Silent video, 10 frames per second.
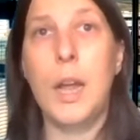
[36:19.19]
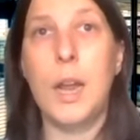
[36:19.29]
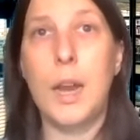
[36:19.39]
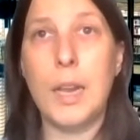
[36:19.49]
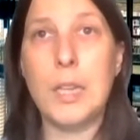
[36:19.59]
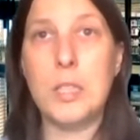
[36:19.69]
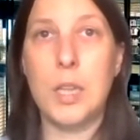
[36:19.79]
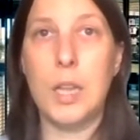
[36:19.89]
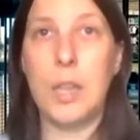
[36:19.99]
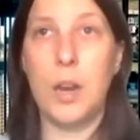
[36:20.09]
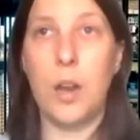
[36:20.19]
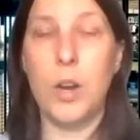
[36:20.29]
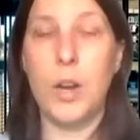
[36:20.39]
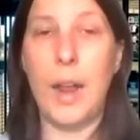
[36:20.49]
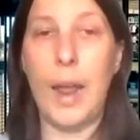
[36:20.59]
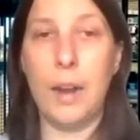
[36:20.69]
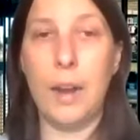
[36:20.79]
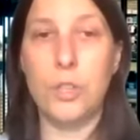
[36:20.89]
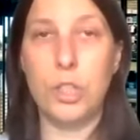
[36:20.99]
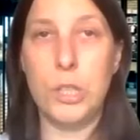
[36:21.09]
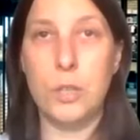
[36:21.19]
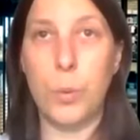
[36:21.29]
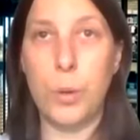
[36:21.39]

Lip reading: And I can say that on an average year,